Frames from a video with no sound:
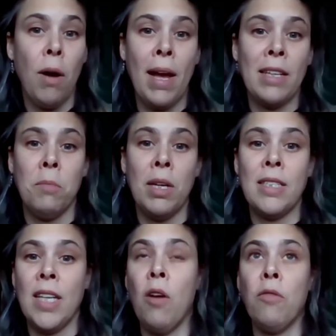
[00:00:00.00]
as
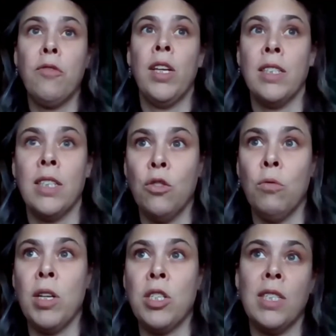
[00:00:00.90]
myself in
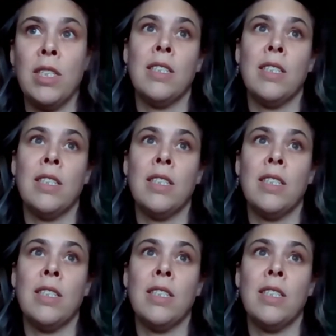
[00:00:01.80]
situations,